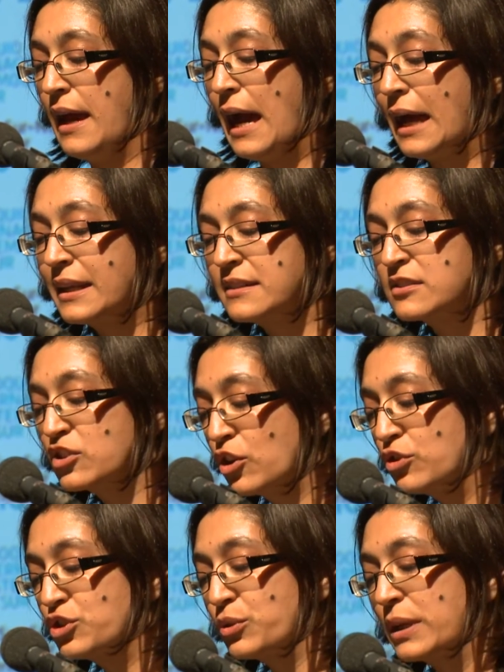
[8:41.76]
and in
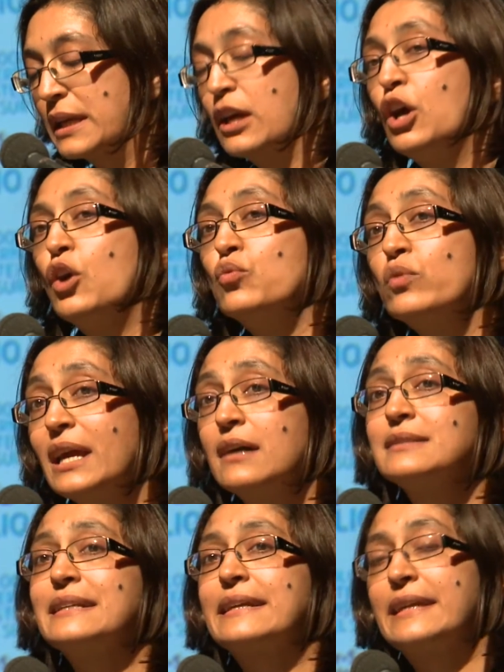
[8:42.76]
so doing,
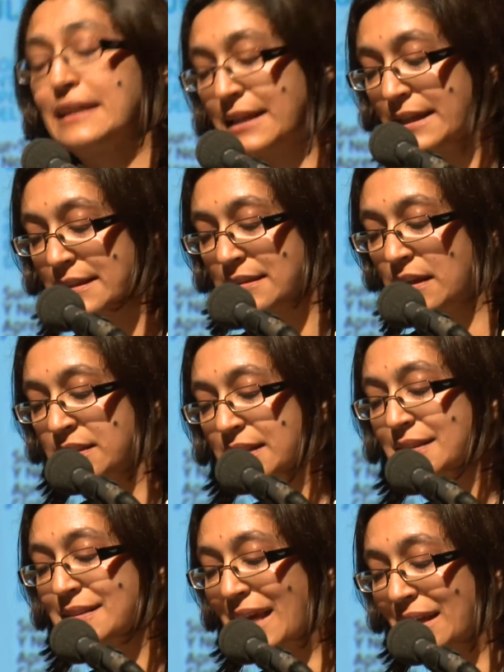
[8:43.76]
articulates
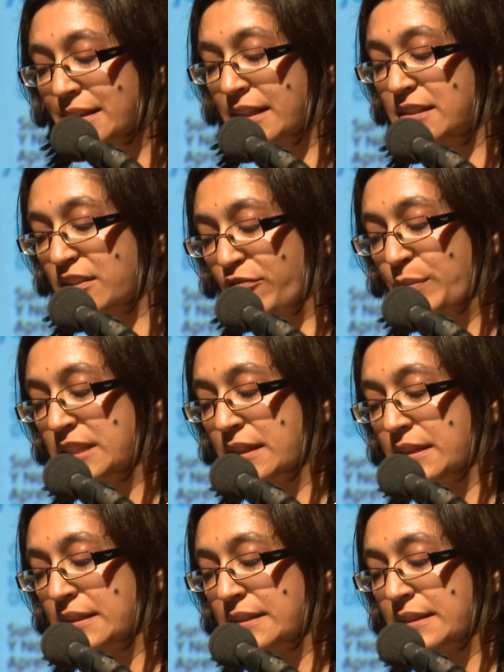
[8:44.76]
understandings of
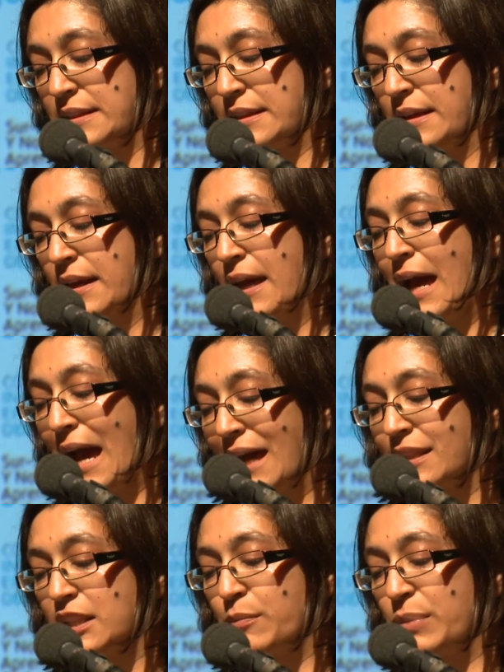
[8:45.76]
modernity
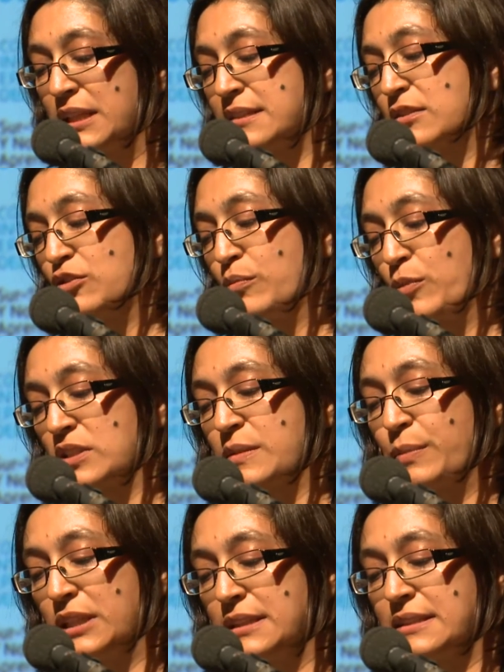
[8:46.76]
and the political
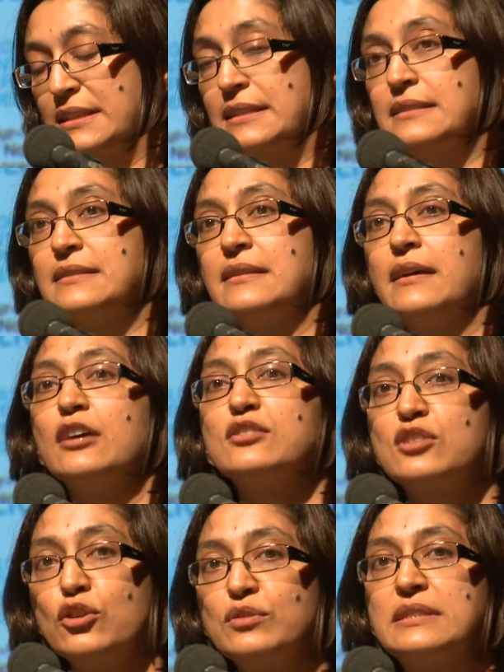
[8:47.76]
possibilities
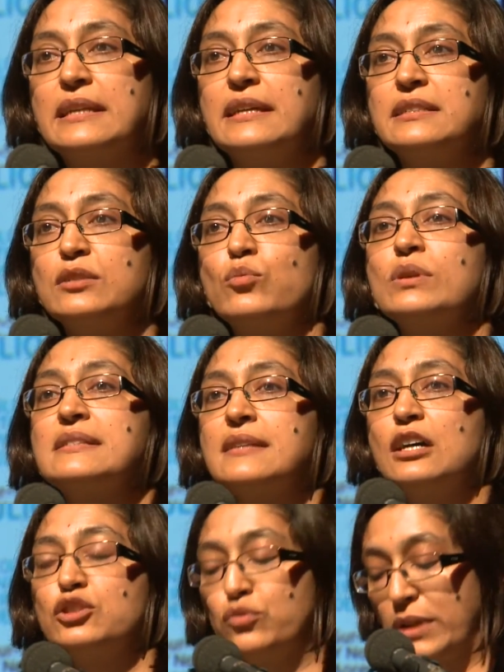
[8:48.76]
associated with
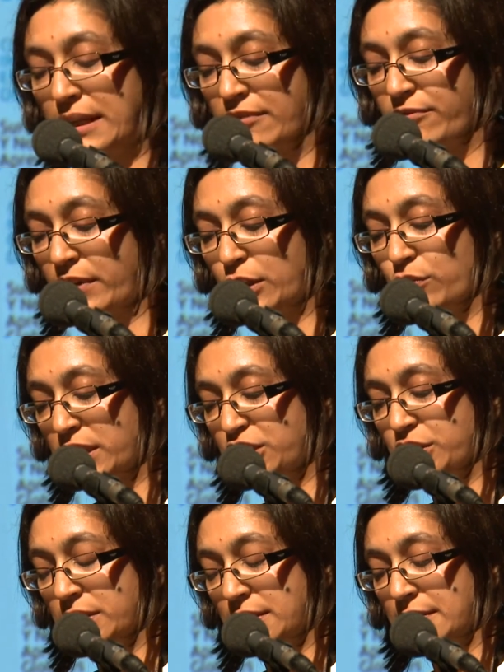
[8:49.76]
such
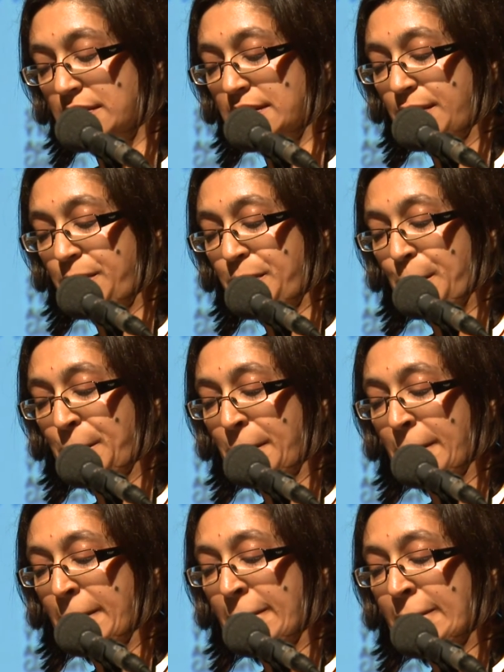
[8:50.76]
reconfigurations.
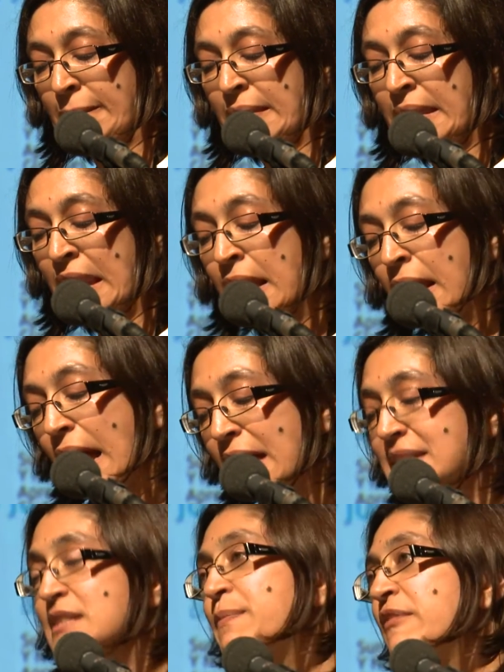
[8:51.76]

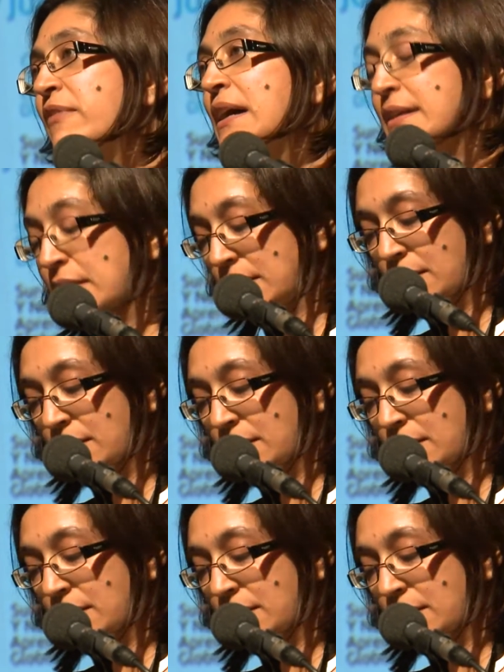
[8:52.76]
As Spivak